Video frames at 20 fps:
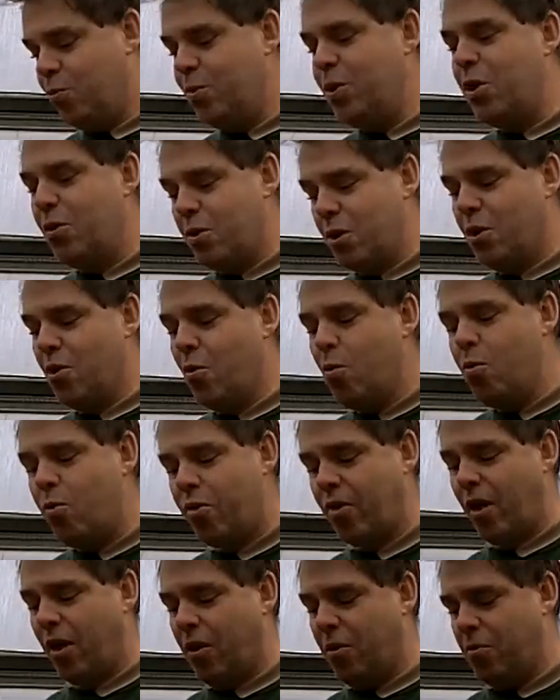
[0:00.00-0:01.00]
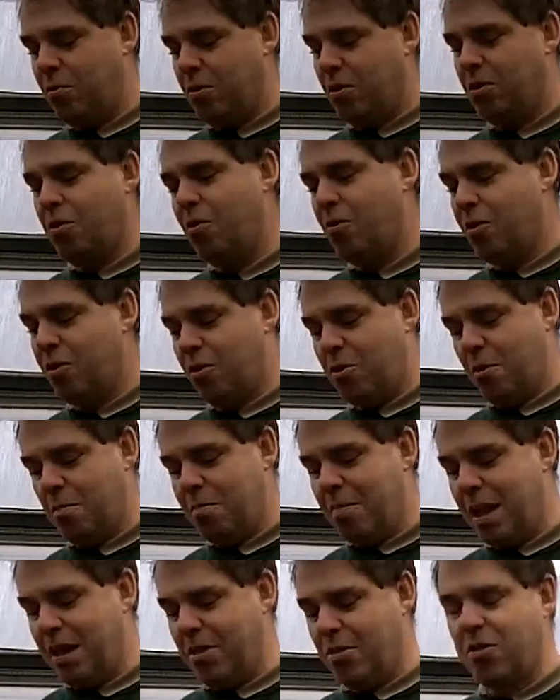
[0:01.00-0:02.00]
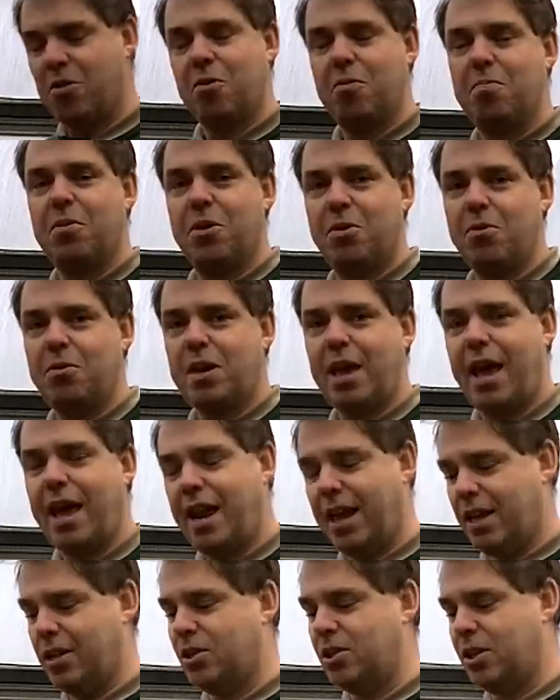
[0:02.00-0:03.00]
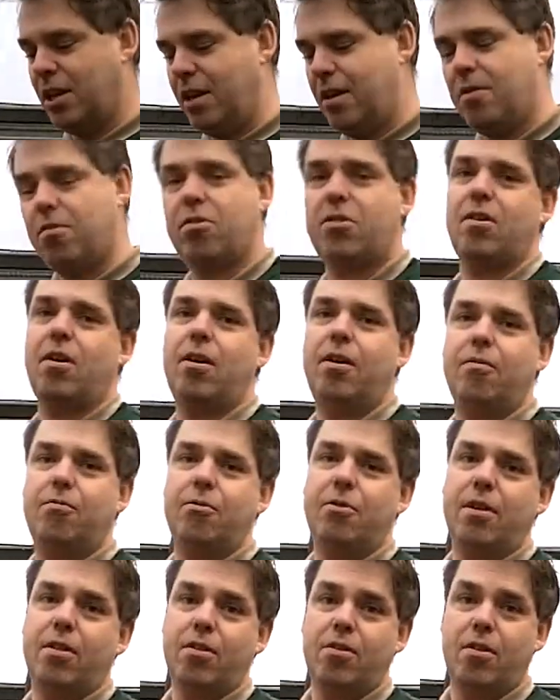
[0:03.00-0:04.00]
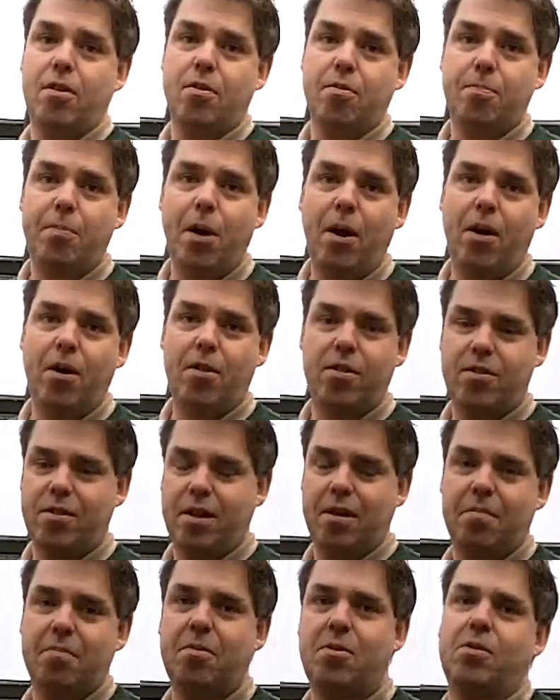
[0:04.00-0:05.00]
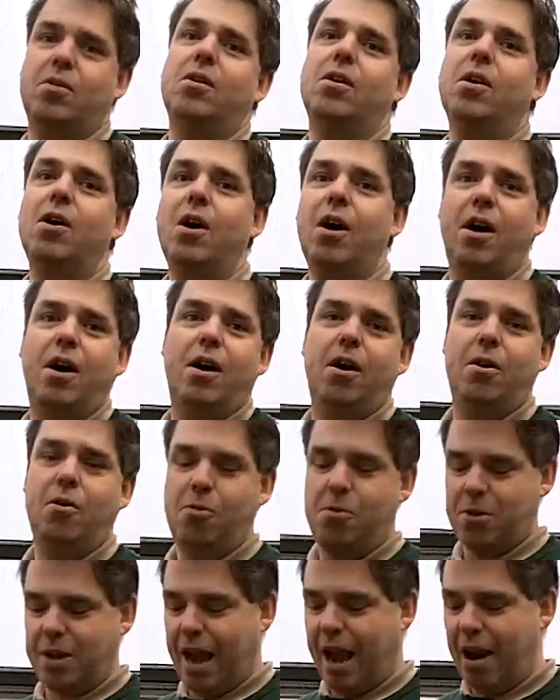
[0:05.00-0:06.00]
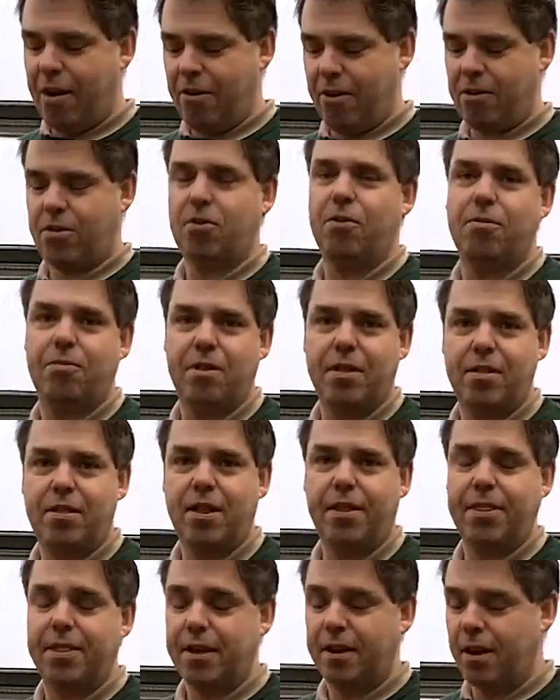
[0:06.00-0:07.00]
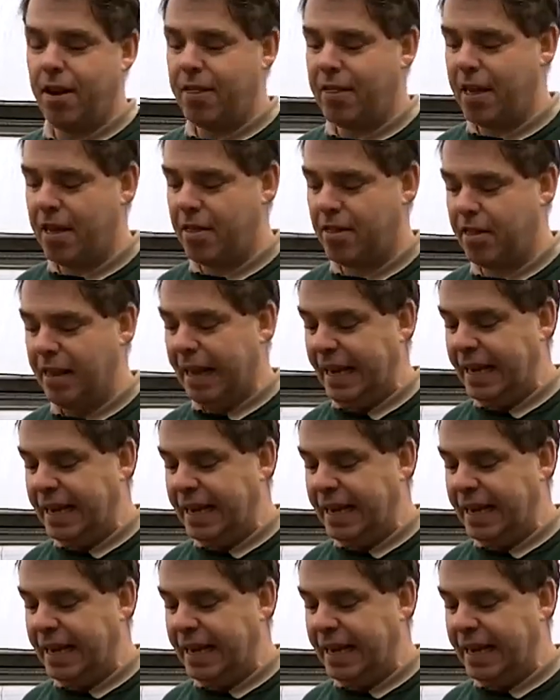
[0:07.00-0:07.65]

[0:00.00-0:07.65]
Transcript: You can also, not that you're meant to, but you can actually start, for instance, parsnips or carrots off in something like this,